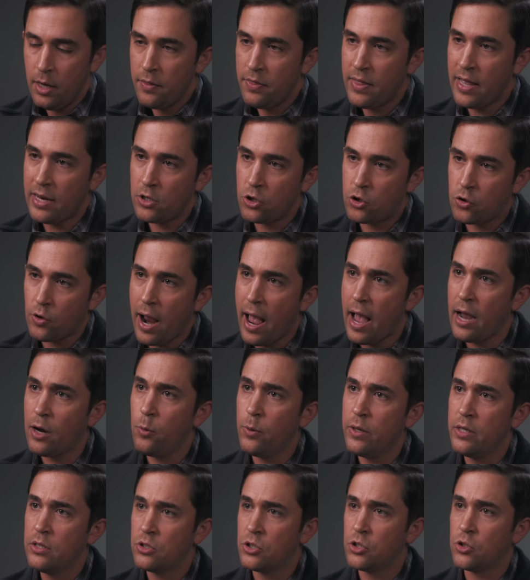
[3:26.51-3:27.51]
that Drag
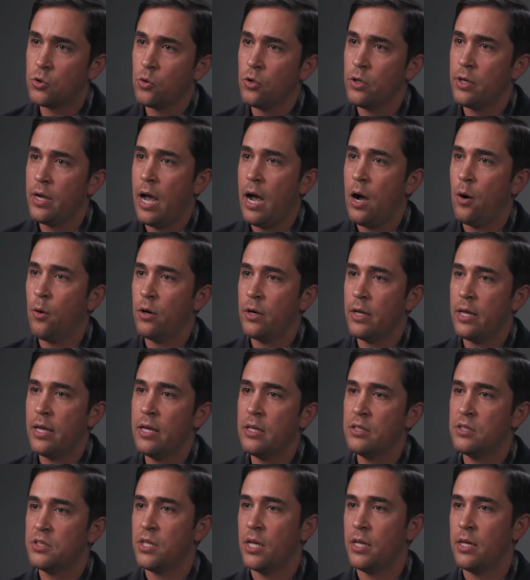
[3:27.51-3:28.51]
Queen Story Hour
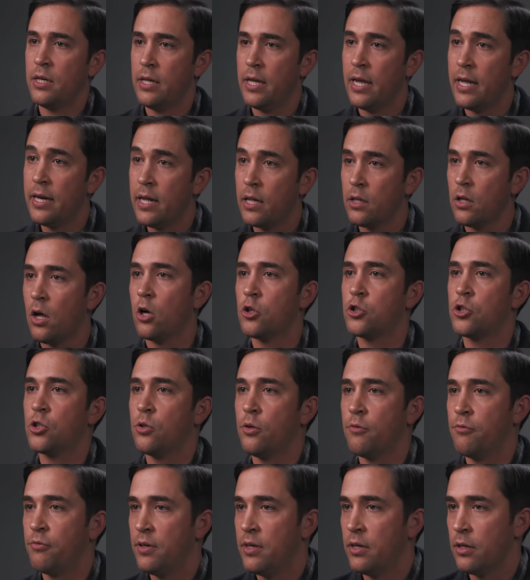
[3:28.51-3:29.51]
is an
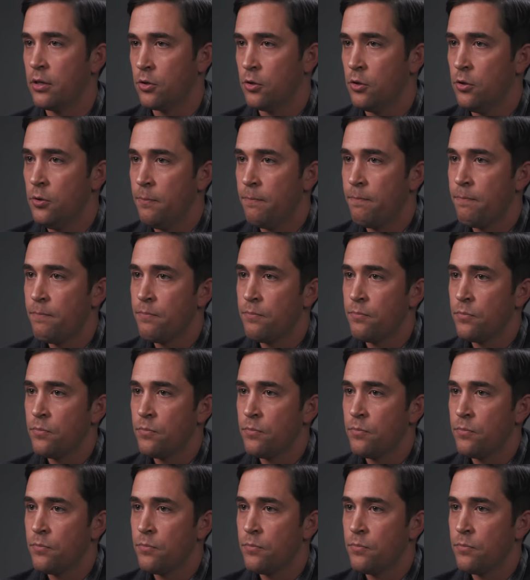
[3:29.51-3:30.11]
ideological vehicle